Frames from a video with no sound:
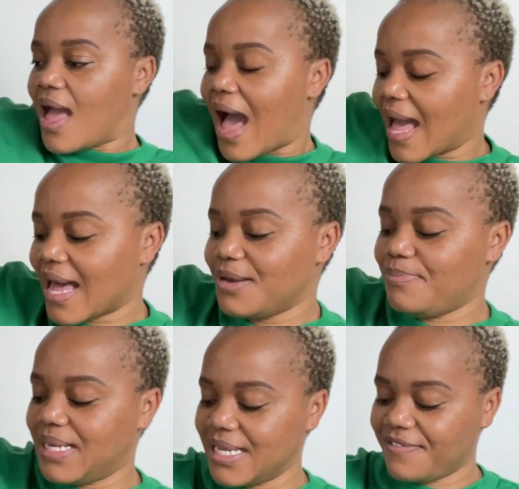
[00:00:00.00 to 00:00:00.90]
I can't
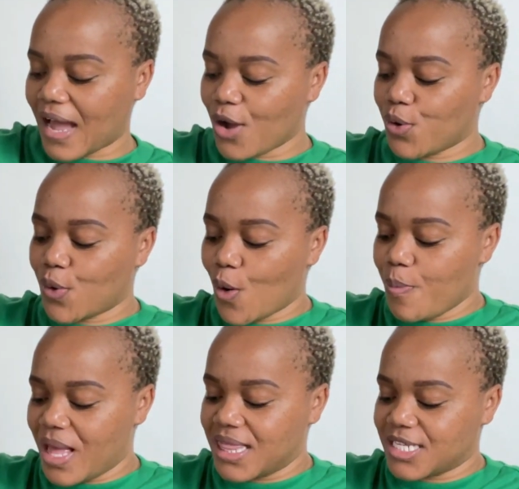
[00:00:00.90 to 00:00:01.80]
believe I could
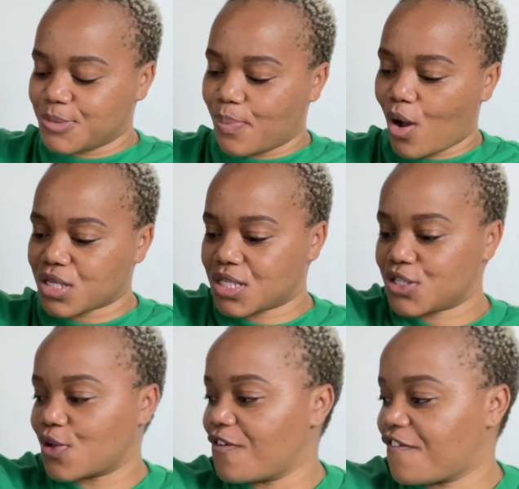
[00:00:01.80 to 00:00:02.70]
open this box
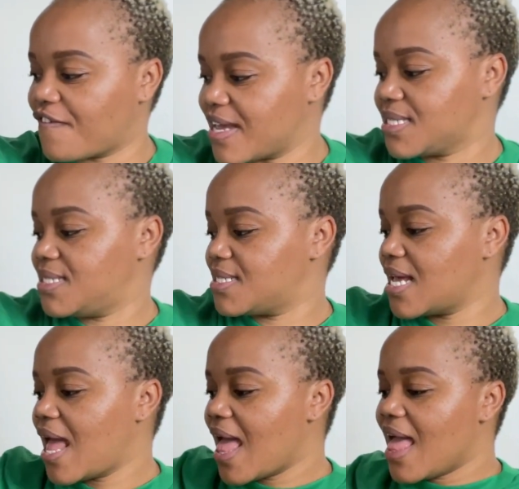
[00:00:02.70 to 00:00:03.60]
so
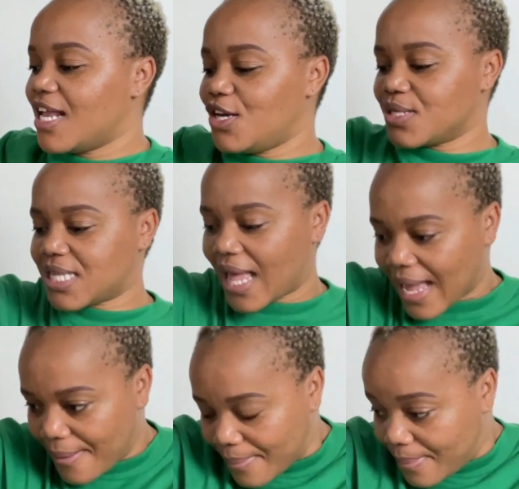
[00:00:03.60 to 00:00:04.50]
fast. Looks like
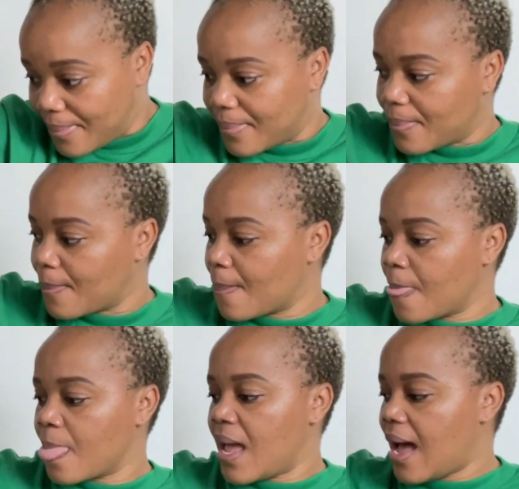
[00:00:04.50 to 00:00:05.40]
I'm
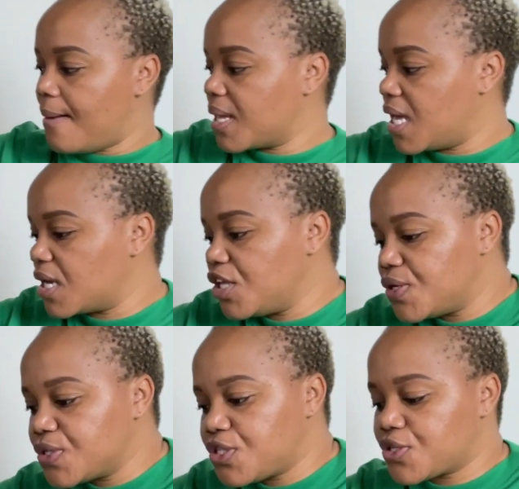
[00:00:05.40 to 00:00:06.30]
getting
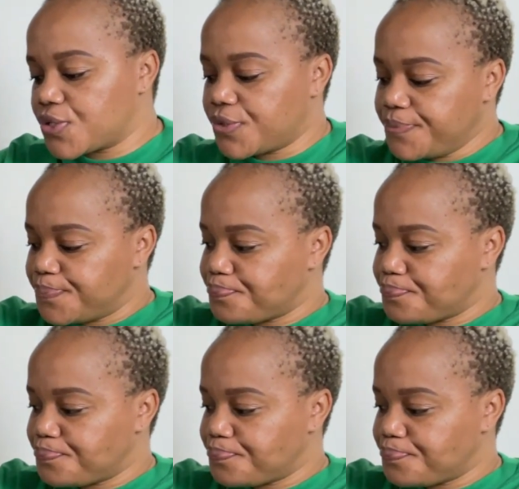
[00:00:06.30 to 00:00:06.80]
used to